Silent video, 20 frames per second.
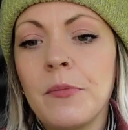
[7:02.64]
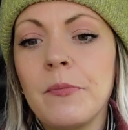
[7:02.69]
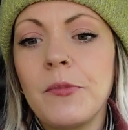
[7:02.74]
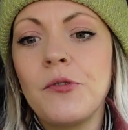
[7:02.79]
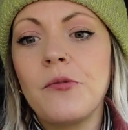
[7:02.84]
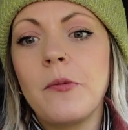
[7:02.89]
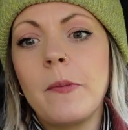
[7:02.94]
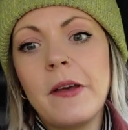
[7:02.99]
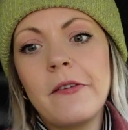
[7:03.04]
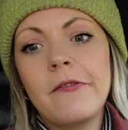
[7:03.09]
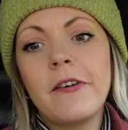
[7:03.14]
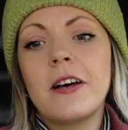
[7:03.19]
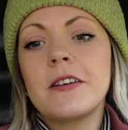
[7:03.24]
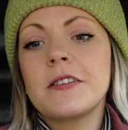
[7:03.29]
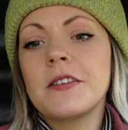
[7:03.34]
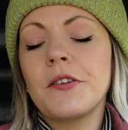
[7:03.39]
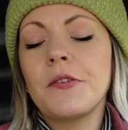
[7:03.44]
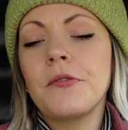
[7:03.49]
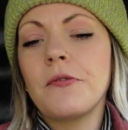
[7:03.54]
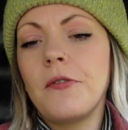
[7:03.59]
going to move a bit
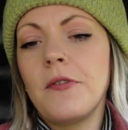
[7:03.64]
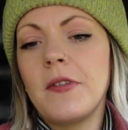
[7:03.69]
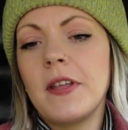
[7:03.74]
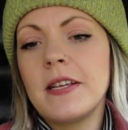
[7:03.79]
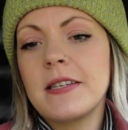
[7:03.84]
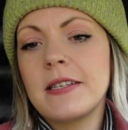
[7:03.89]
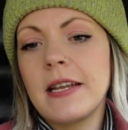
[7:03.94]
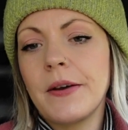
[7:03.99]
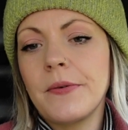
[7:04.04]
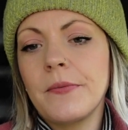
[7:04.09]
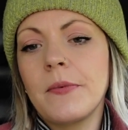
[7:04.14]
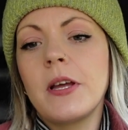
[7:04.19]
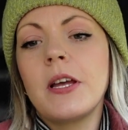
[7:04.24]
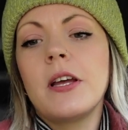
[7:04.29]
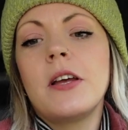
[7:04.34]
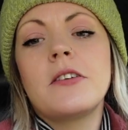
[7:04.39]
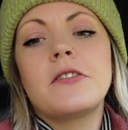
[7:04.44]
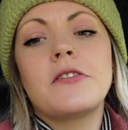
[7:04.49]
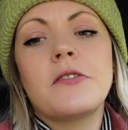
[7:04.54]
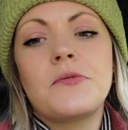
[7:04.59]
faster through these now.
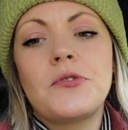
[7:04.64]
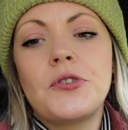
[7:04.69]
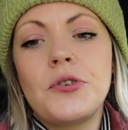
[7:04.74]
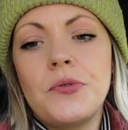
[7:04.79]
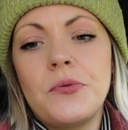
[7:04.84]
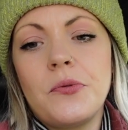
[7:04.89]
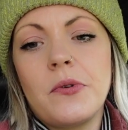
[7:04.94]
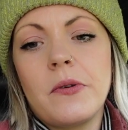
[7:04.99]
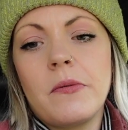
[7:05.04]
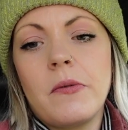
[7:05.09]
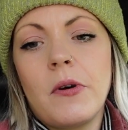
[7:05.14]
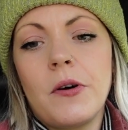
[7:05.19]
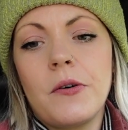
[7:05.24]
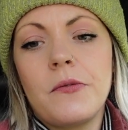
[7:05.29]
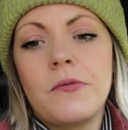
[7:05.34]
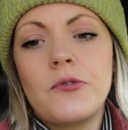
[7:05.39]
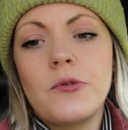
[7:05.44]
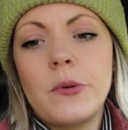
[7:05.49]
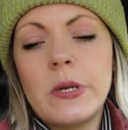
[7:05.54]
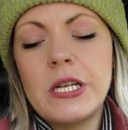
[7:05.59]
So June
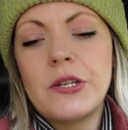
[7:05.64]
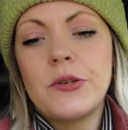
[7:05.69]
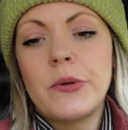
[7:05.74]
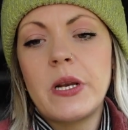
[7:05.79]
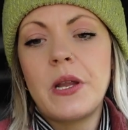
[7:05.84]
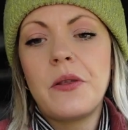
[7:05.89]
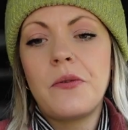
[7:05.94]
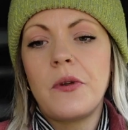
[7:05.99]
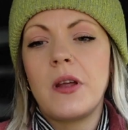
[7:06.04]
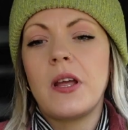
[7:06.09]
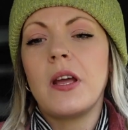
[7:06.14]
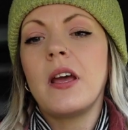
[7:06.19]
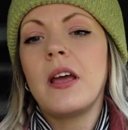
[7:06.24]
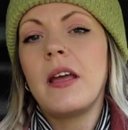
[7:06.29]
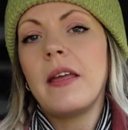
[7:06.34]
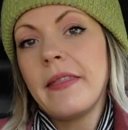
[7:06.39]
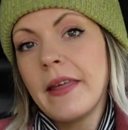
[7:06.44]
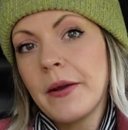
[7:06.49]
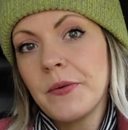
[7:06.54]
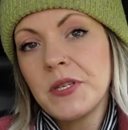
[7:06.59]
of 2023,
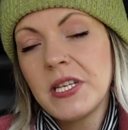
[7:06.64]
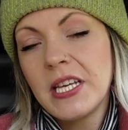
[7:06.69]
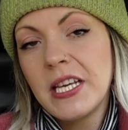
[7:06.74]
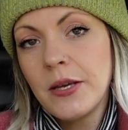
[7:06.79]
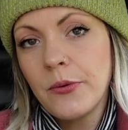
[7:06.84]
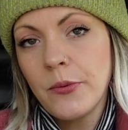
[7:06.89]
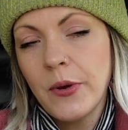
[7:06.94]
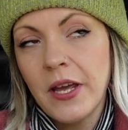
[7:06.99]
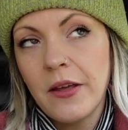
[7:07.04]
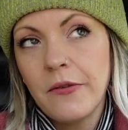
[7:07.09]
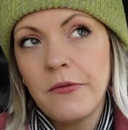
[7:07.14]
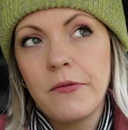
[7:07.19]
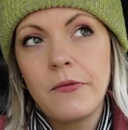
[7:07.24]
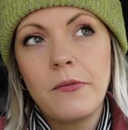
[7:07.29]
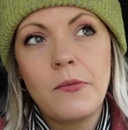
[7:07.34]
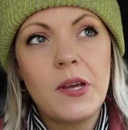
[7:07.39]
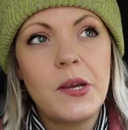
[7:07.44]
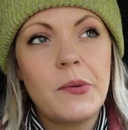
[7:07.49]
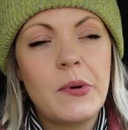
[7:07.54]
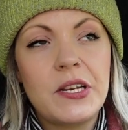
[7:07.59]
there was a heat wave. We